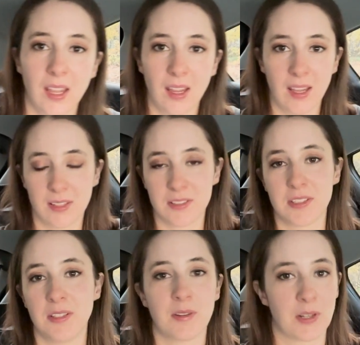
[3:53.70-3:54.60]

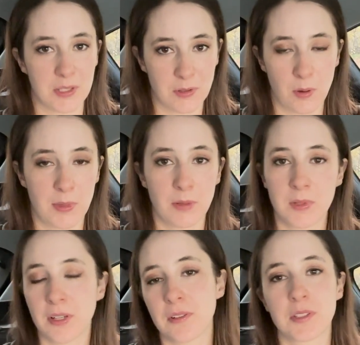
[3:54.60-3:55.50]
And you can also open the
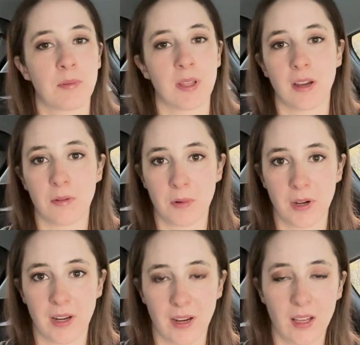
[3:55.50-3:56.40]
windows without
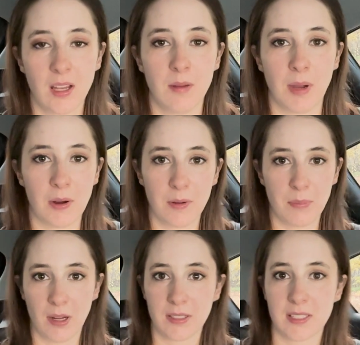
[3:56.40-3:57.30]
worrying about
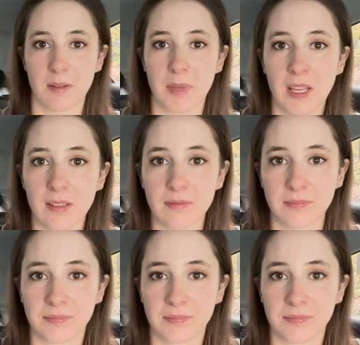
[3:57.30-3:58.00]
bugs coming in.